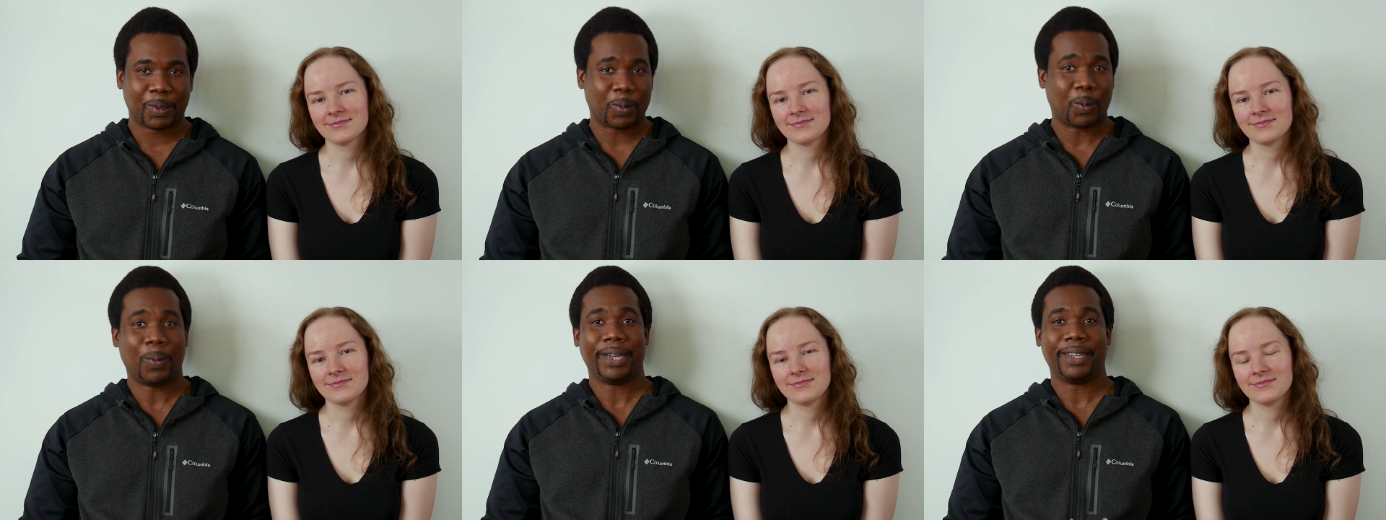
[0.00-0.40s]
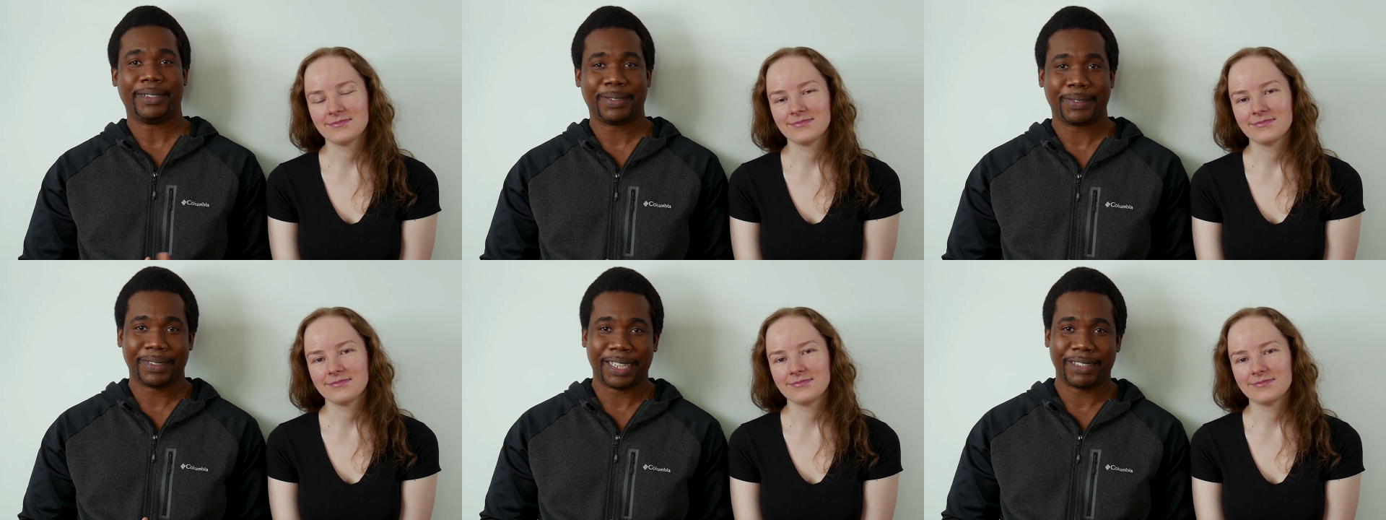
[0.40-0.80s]

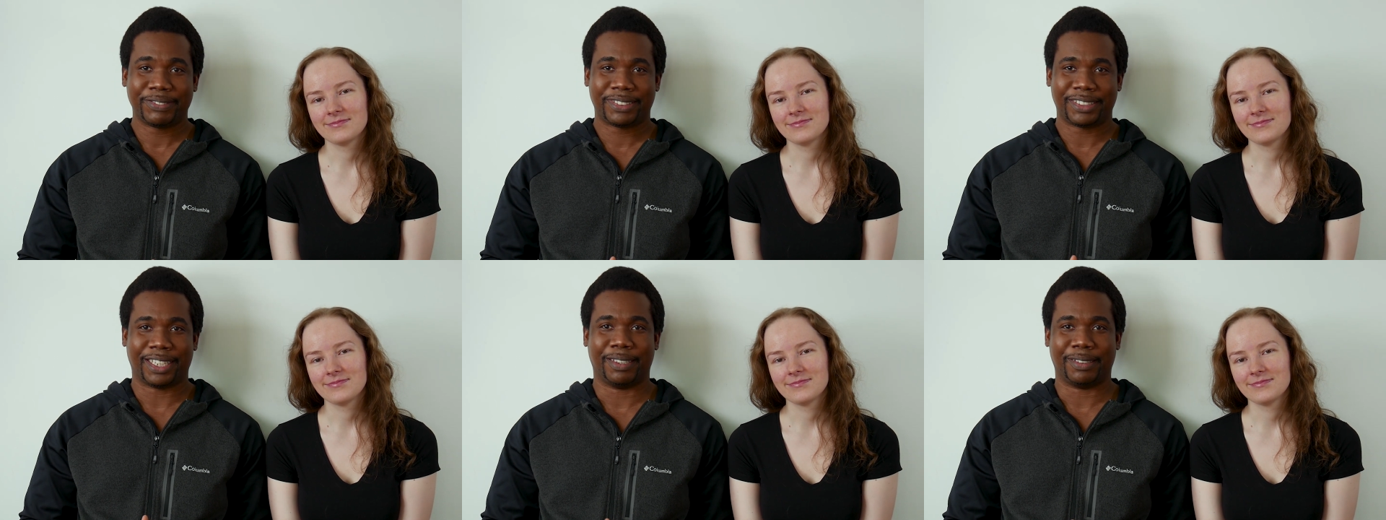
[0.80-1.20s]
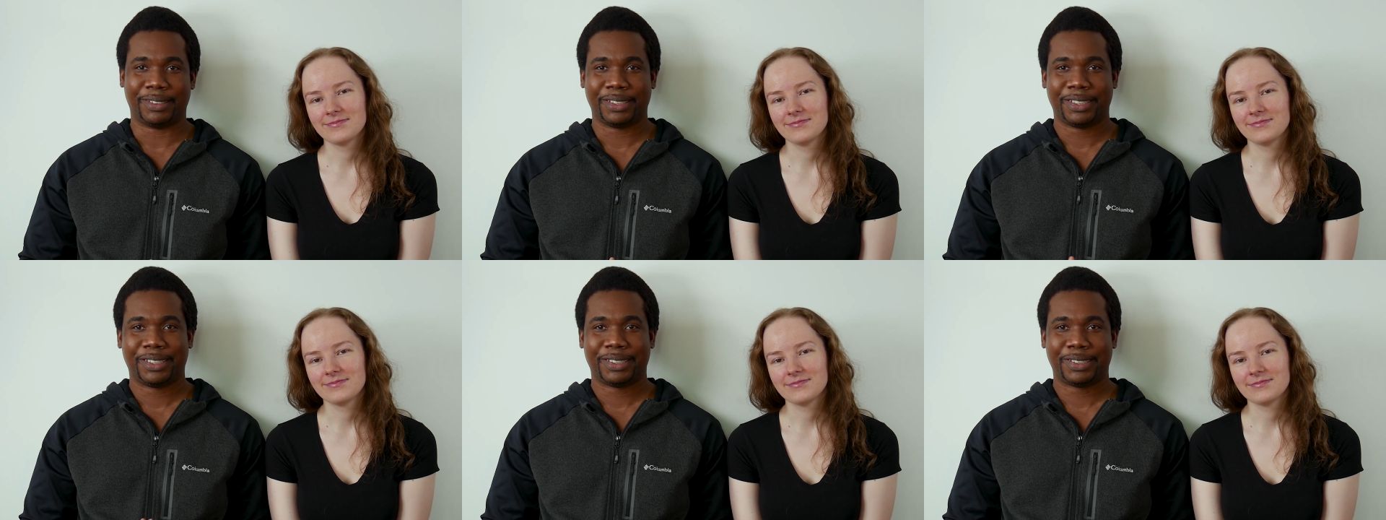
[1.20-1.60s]
Speaker 1: quieter
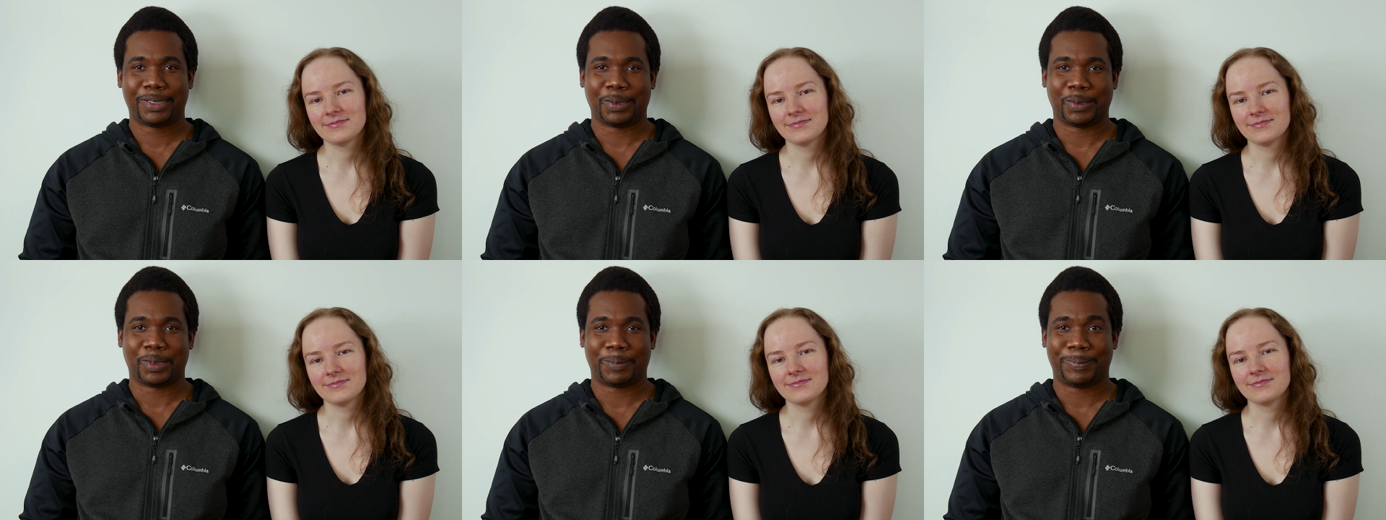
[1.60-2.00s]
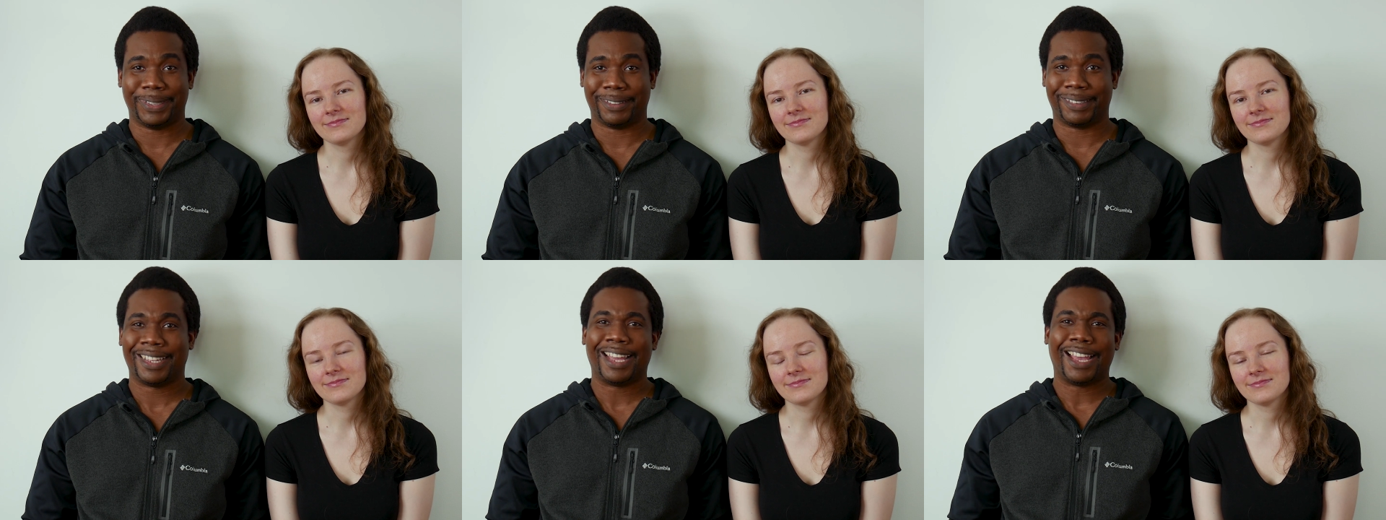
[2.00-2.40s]
lifestyle, so to speak.